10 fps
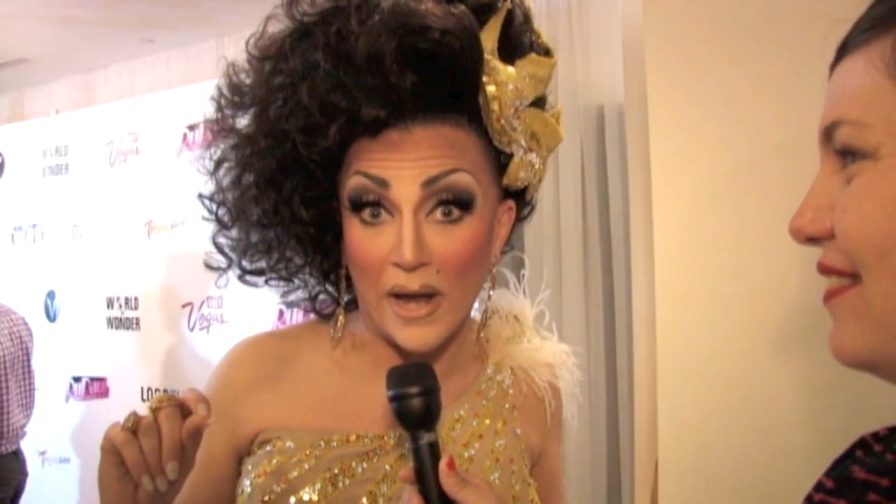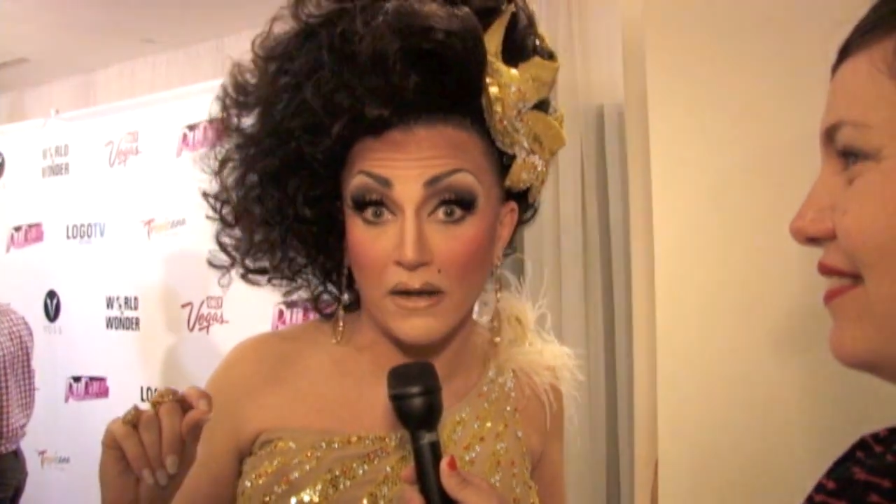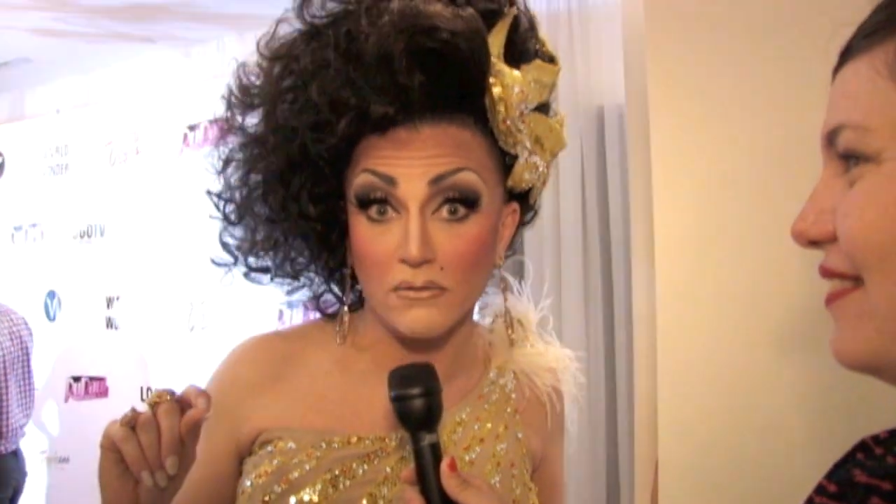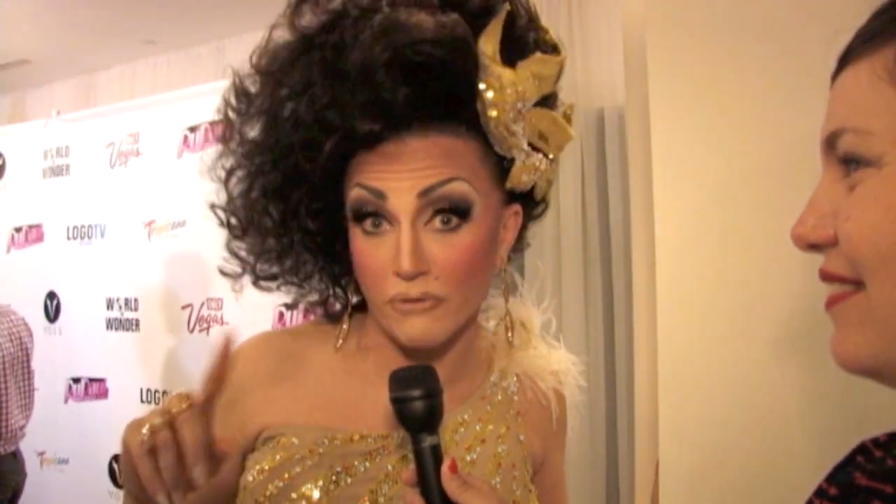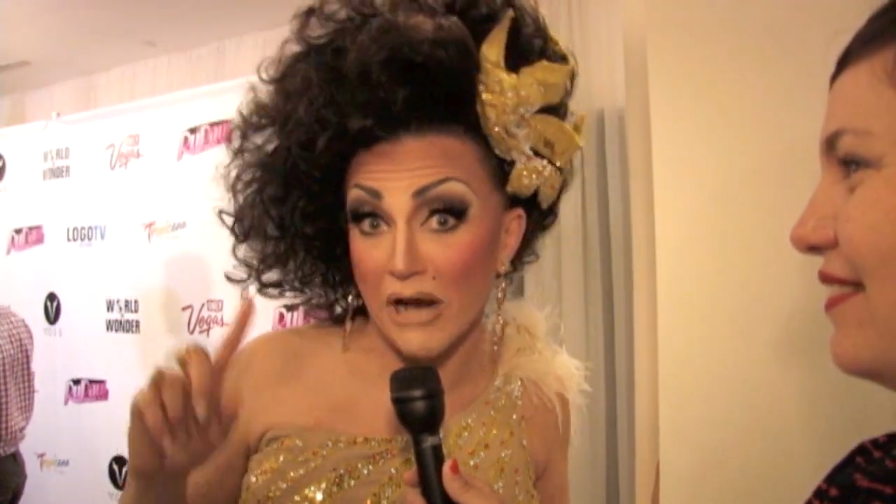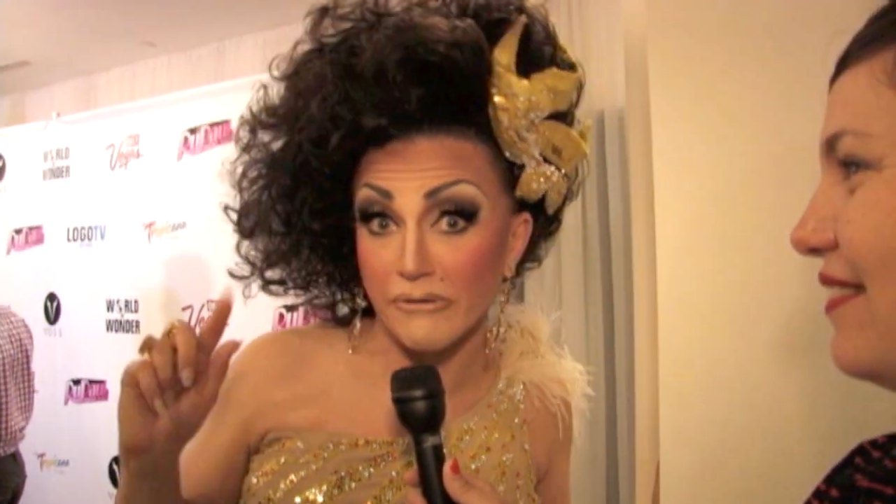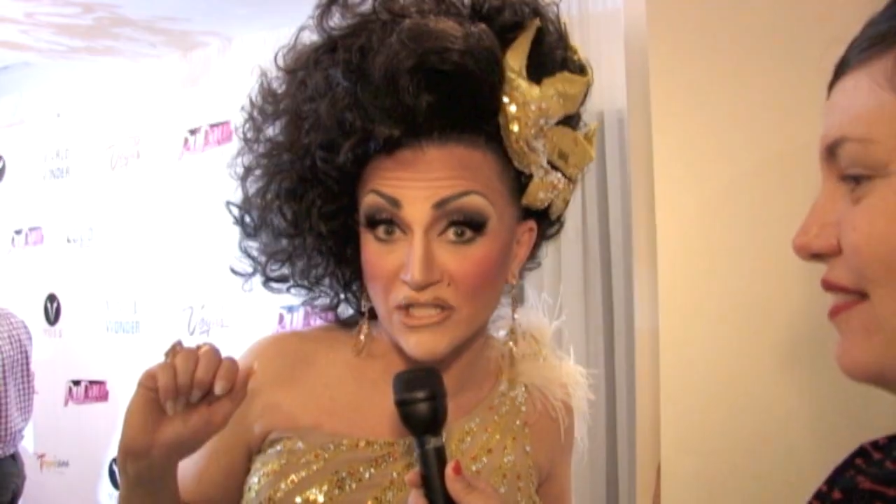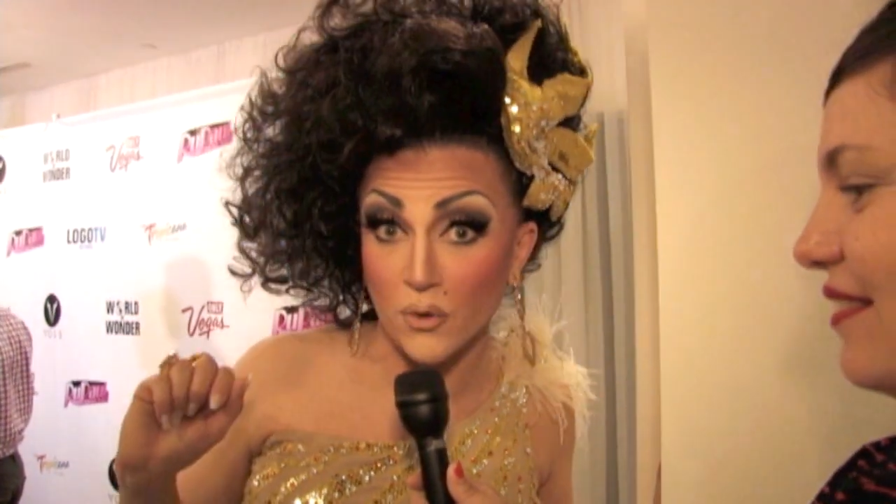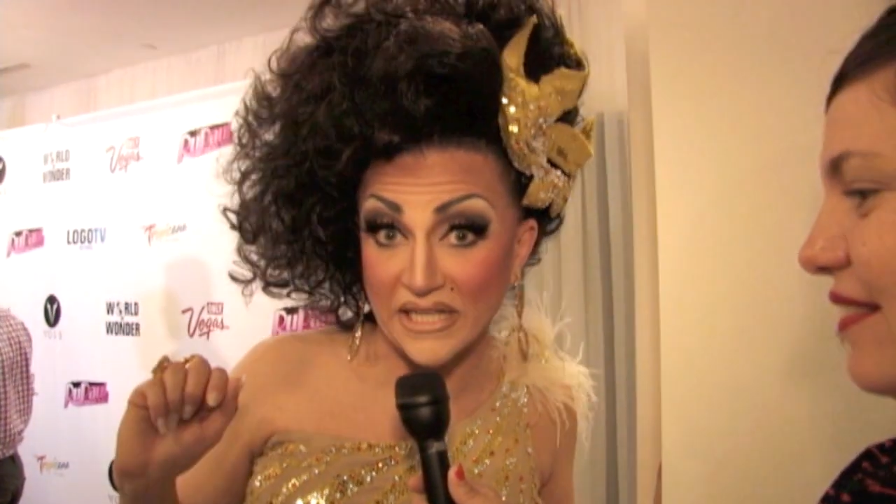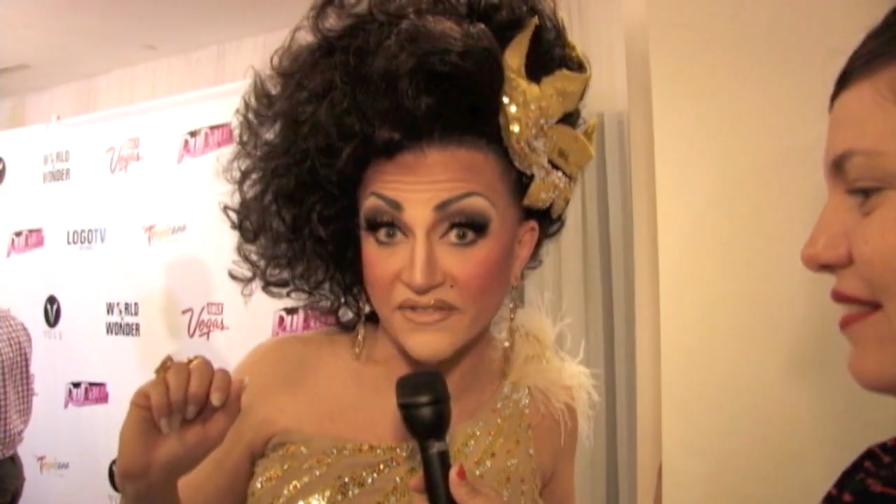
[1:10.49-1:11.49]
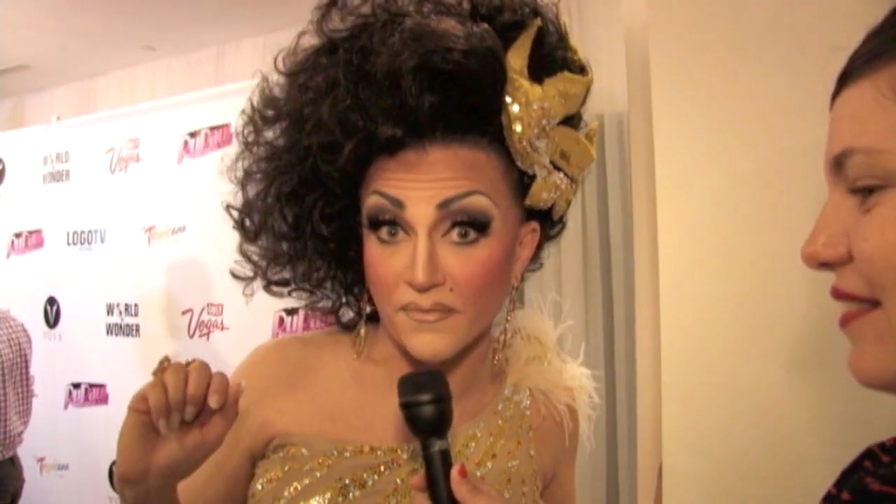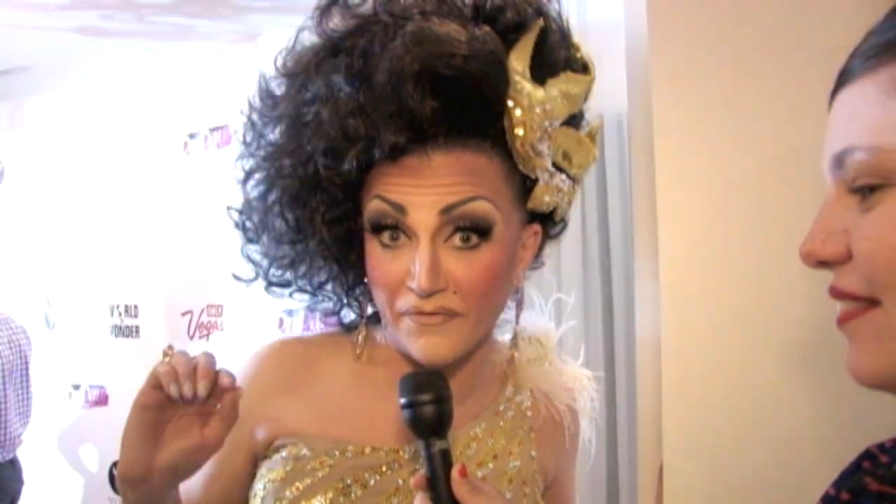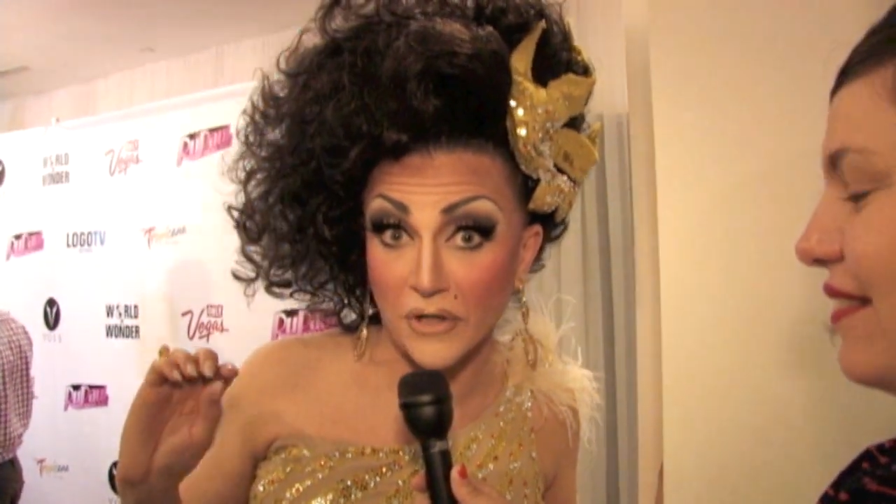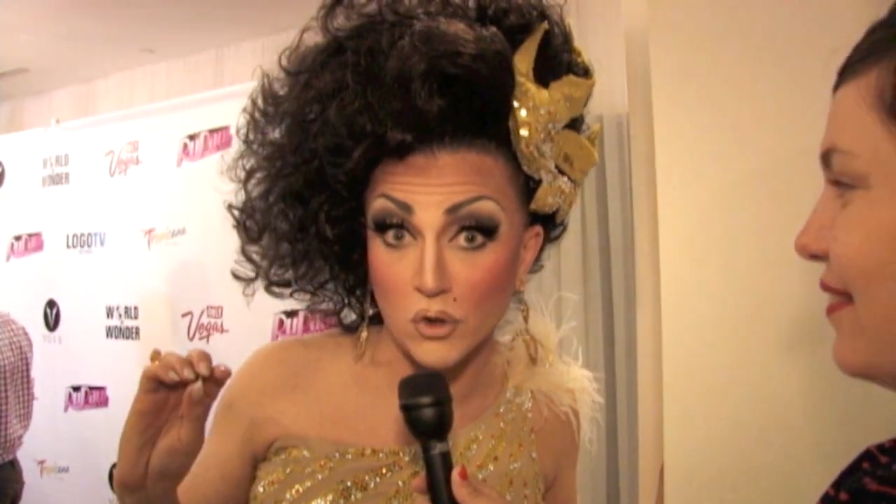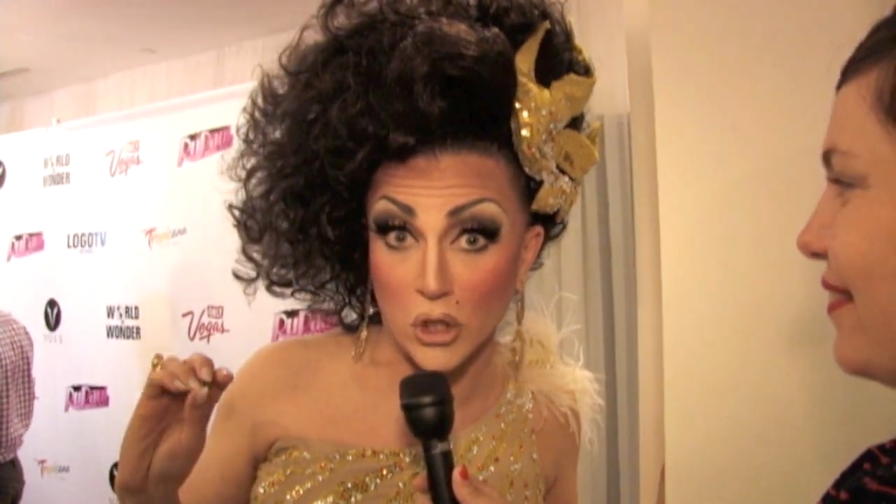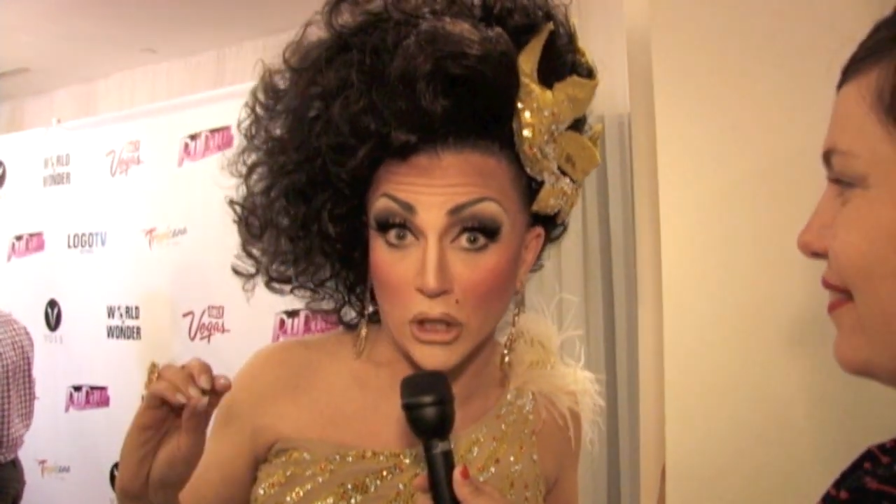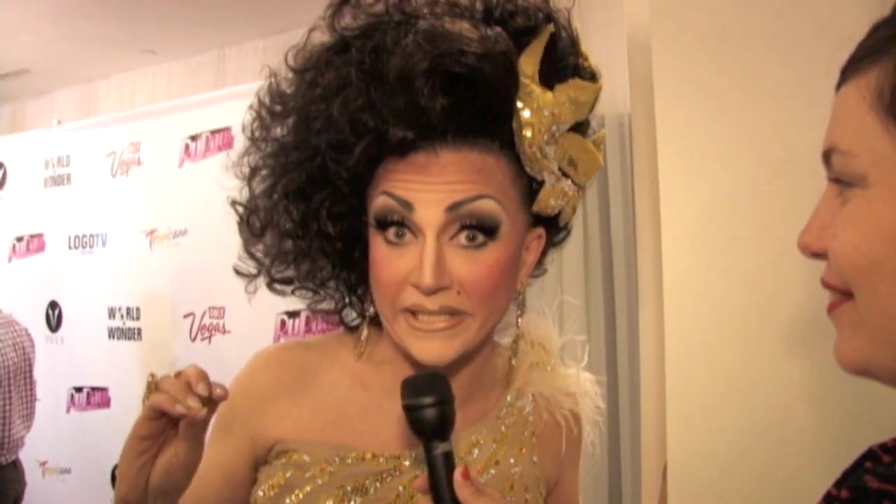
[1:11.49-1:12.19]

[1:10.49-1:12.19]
race queens from the future.